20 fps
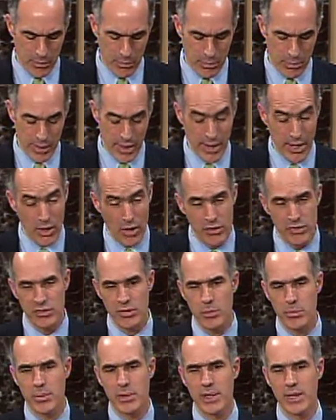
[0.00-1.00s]
But I
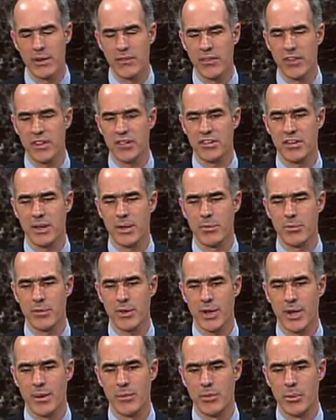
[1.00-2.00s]
also believe at the same
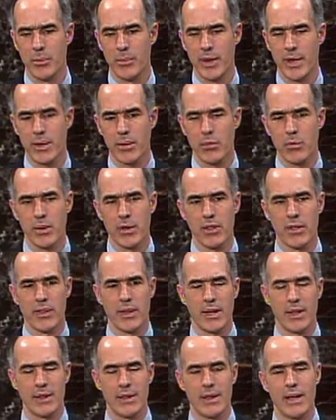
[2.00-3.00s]
time, no matter whether
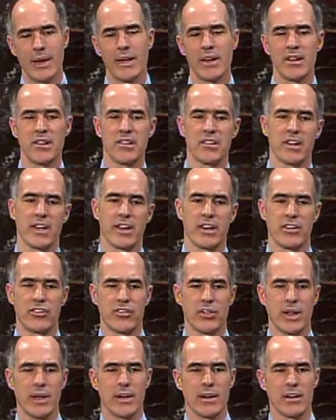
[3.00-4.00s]
that light inside a
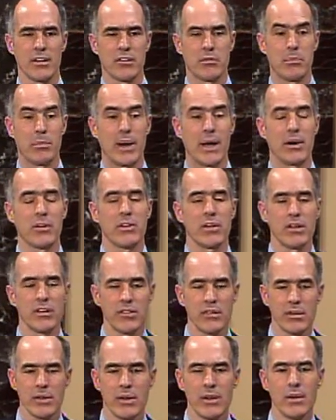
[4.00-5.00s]
child is
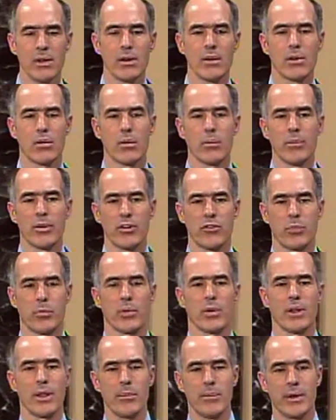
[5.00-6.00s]
boundless or much more
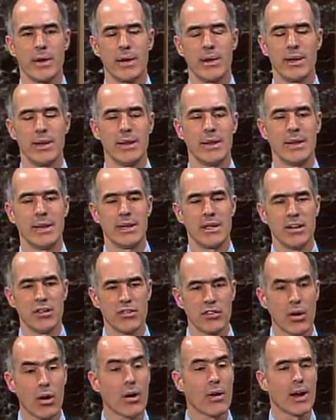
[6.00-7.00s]
limited, it is
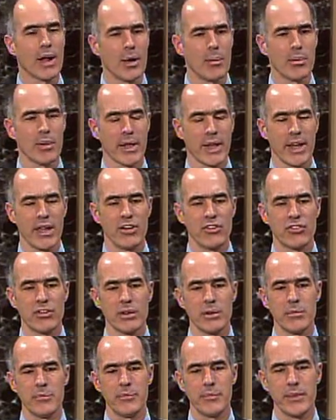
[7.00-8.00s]
our
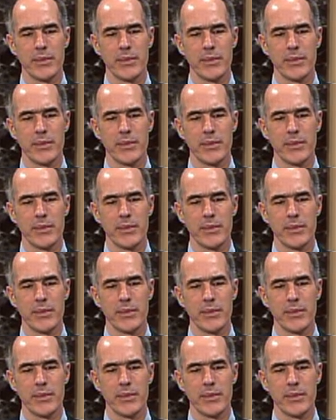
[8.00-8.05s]
obligation